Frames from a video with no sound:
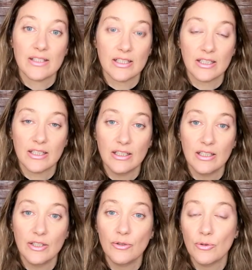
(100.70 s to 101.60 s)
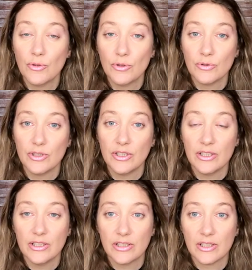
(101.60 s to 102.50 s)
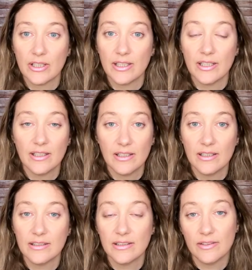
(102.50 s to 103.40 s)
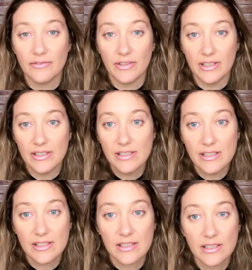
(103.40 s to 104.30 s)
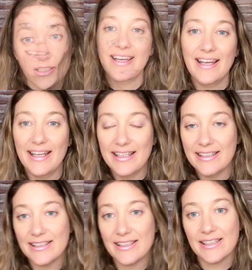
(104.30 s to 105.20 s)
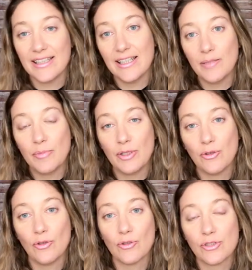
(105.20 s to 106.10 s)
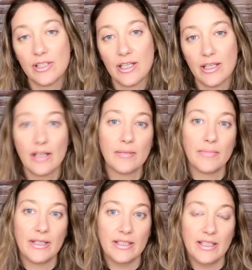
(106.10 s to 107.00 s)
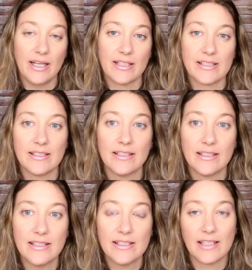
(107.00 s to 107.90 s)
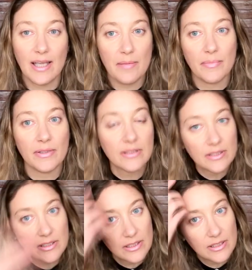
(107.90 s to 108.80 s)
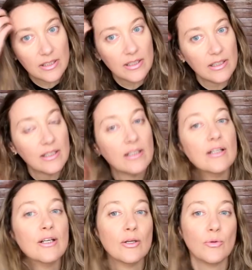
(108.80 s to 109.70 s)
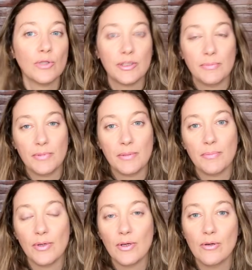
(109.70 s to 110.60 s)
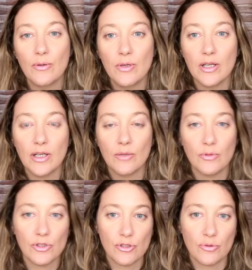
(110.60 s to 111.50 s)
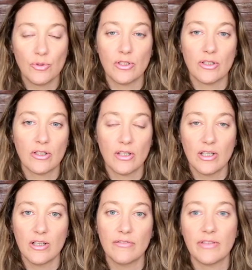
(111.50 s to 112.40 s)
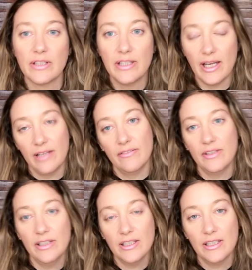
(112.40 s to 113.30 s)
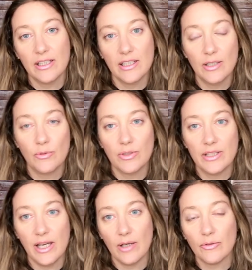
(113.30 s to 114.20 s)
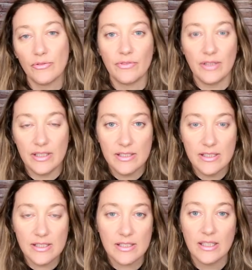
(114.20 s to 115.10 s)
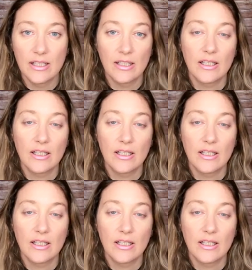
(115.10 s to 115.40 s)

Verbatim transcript: certainly you will need the fins and uh, because there are many accidents happened uh, with people uh, which were free diving without fins